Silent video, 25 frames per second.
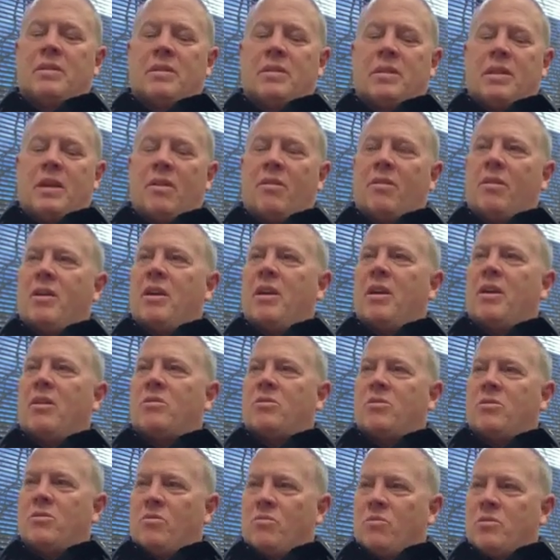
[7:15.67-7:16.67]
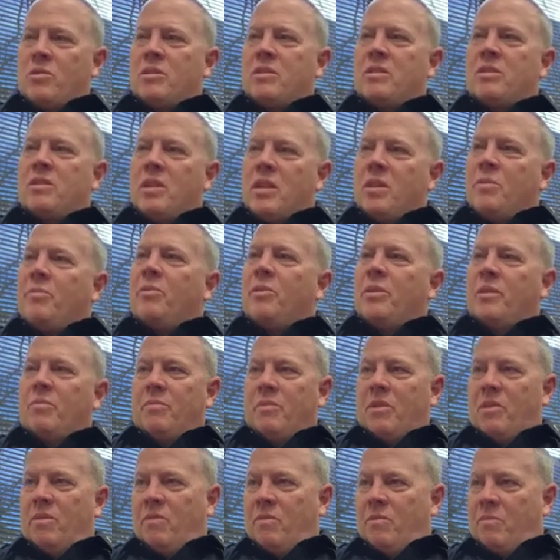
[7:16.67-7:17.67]
town council was deeply
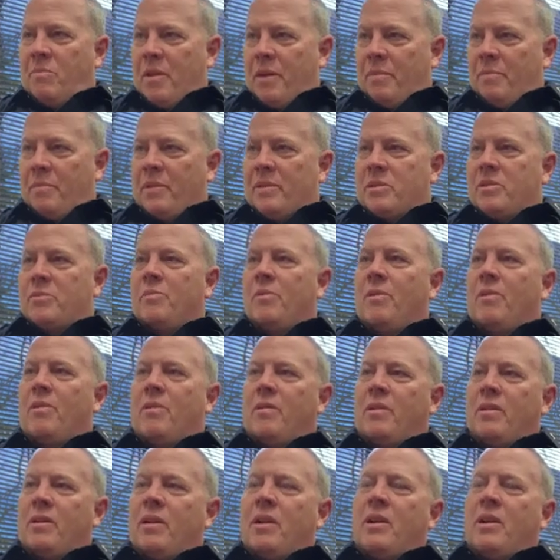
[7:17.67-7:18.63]
moved by Pittsburgh.